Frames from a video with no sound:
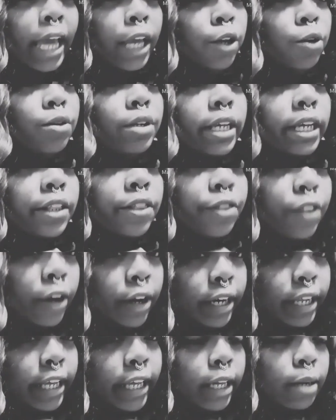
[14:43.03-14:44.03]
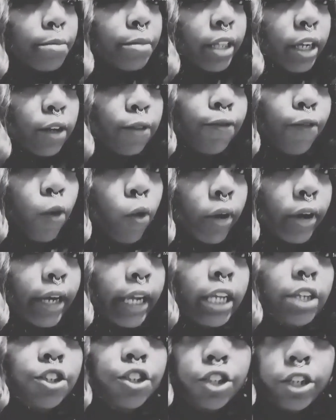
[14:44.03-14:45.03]
and you didn't 30 him, therefore
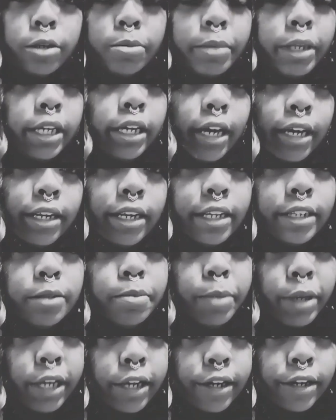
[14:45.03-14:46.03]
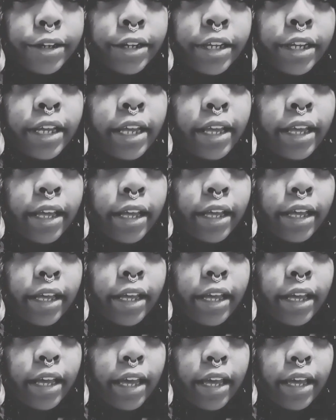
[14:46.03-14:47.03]
he shouldn't be cutting his beard
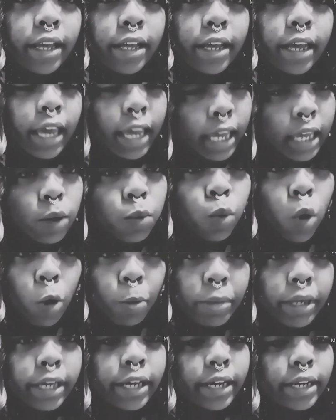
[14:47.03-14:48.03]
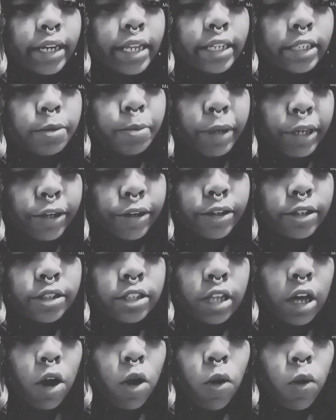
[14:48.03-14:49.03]
and he won't be cutting his beard.
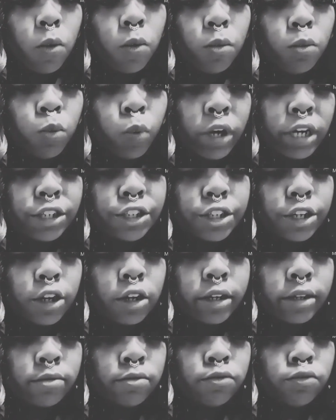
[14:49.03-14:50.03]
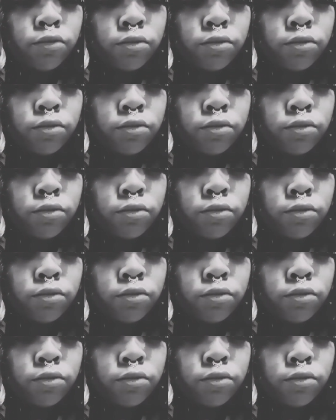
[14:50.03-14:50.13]
So what is your